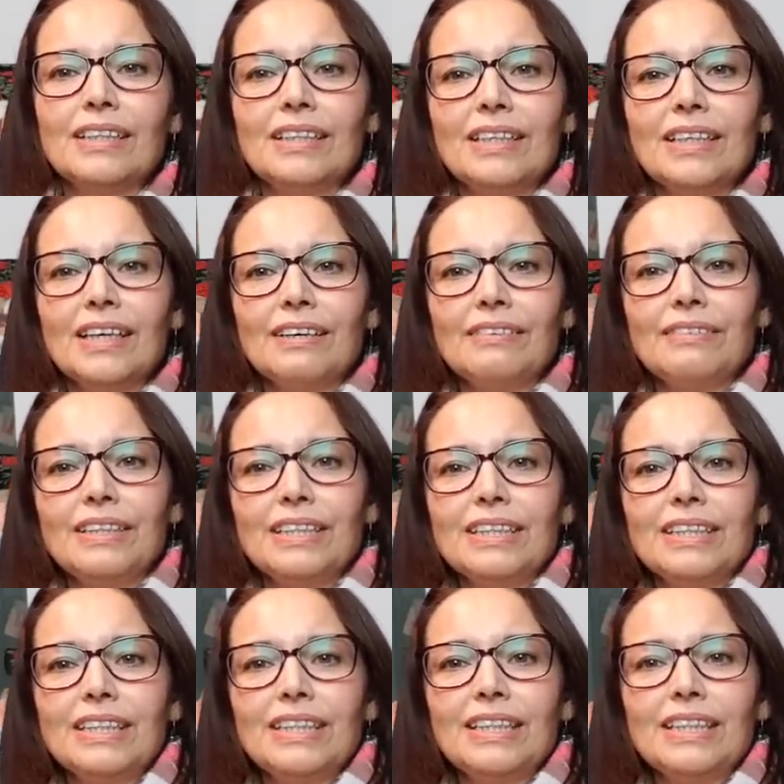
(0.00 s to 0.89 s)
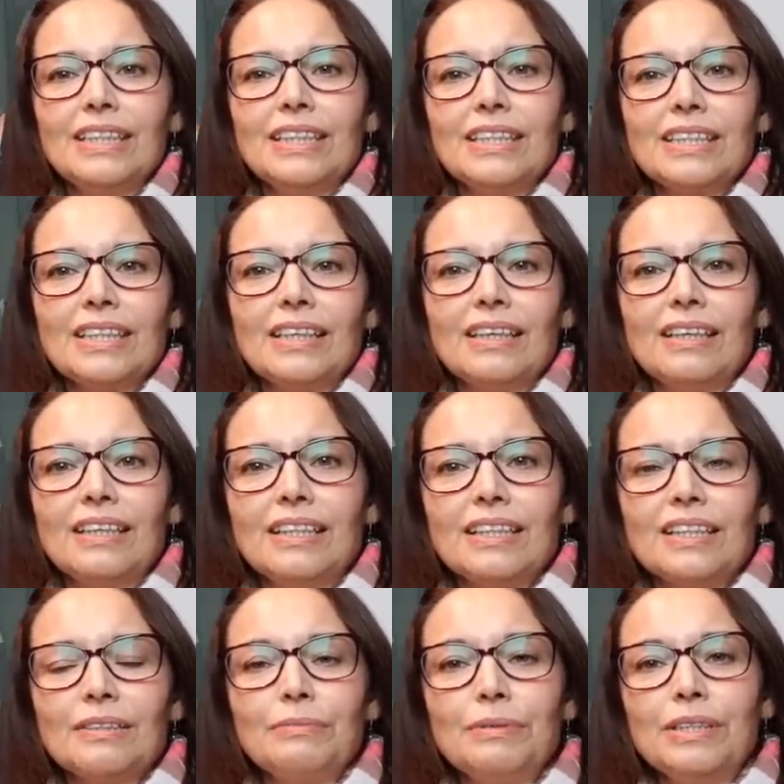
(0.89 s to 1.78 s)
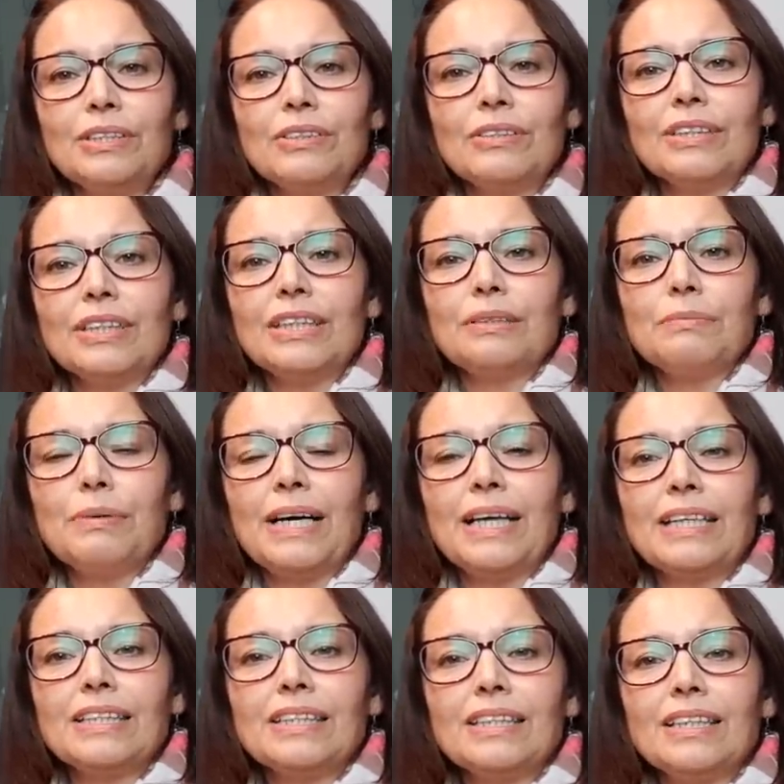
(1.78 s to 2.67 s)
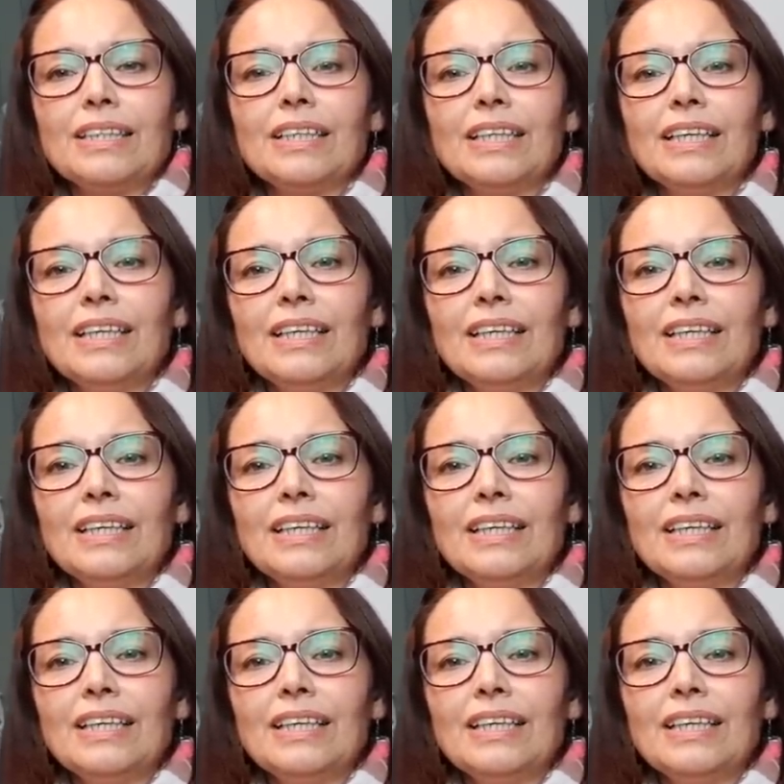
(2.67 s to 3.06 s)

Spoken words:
You can't really see it in this light, but it's got this pattern.